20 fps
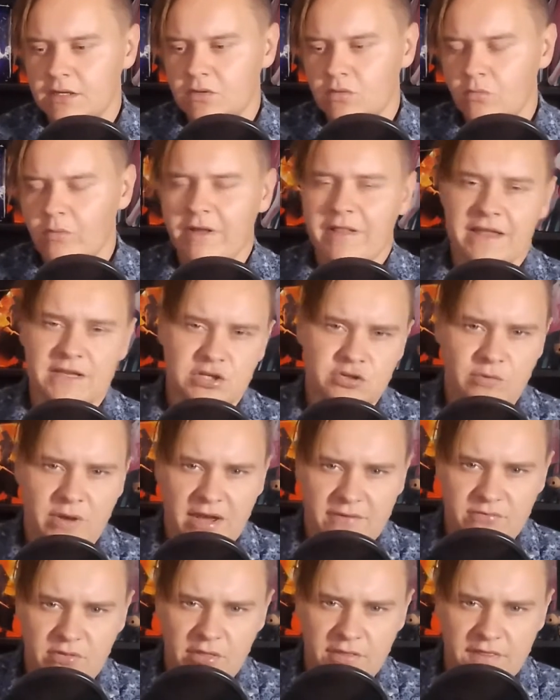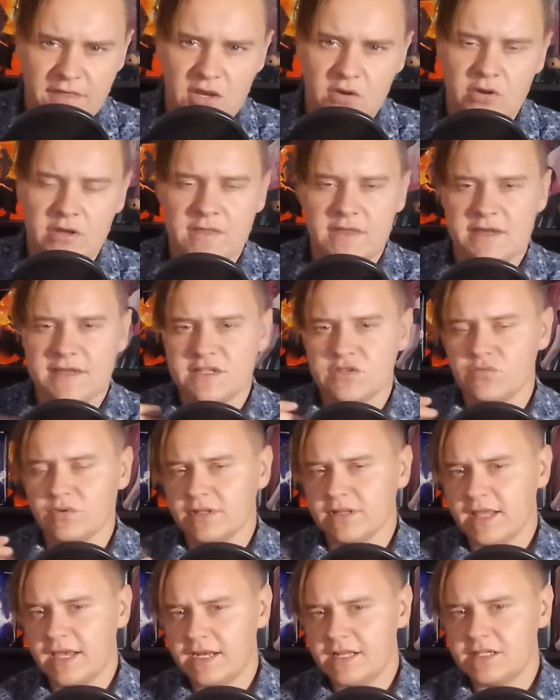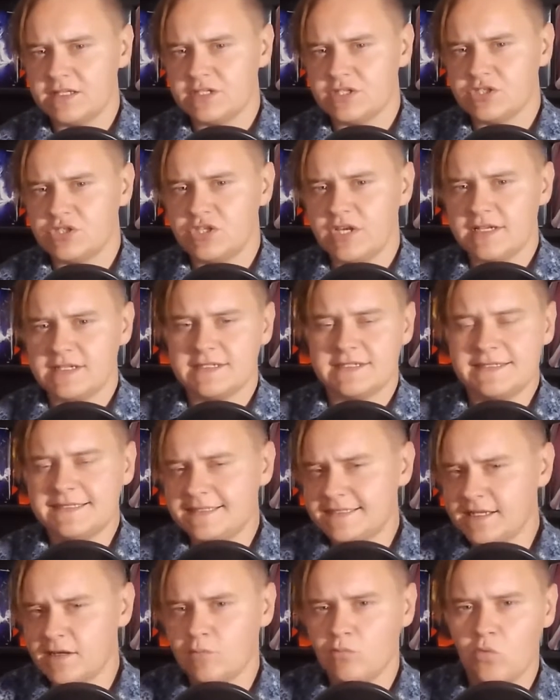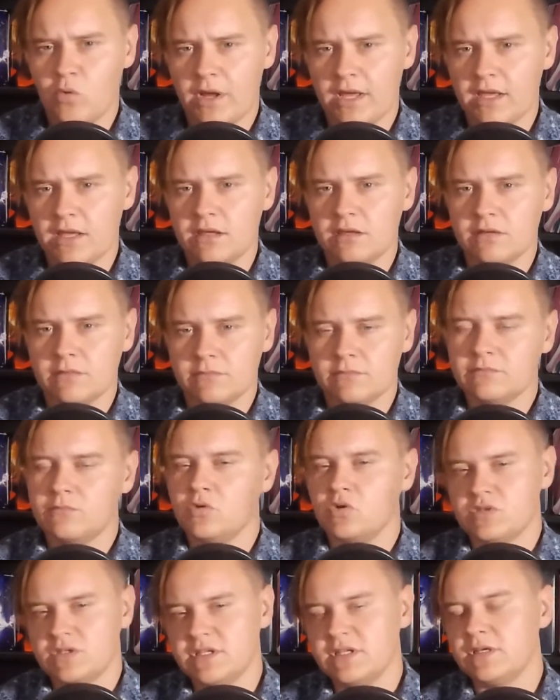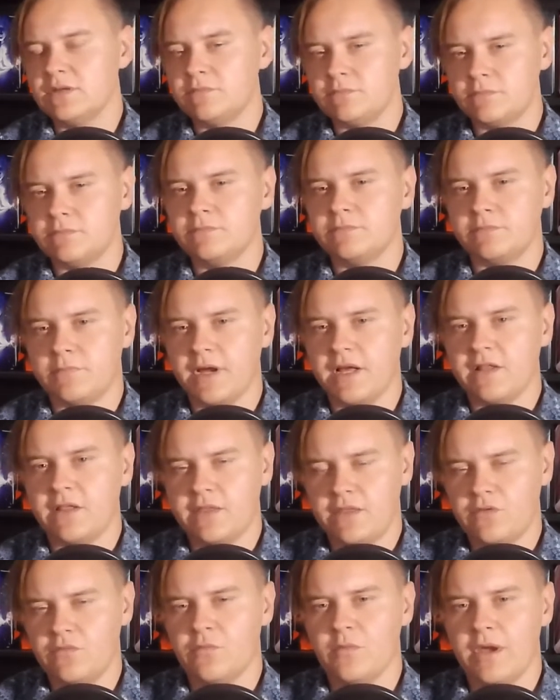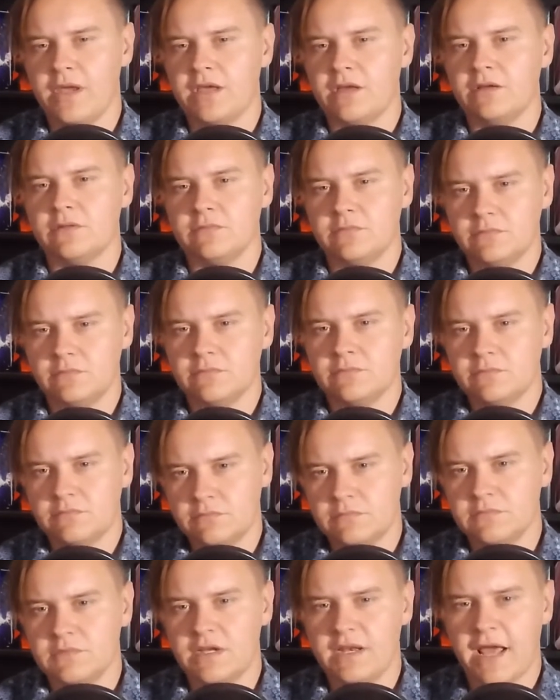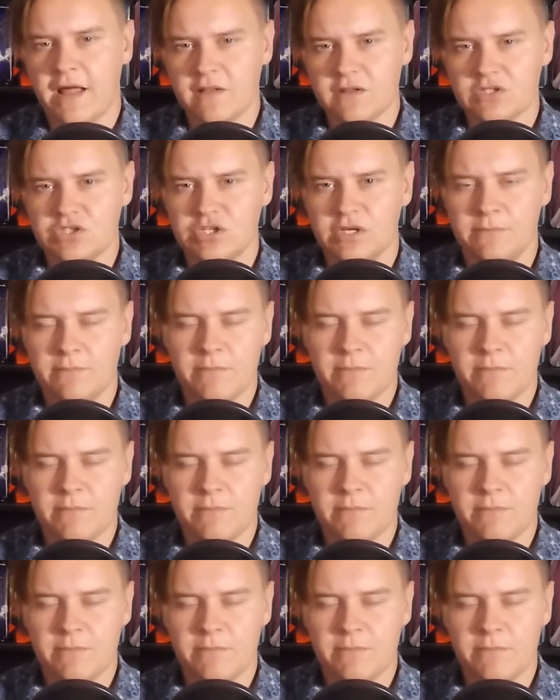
while I do have the theory that he's related to Shez in some way, mostly a Byleth and Rhea analogy,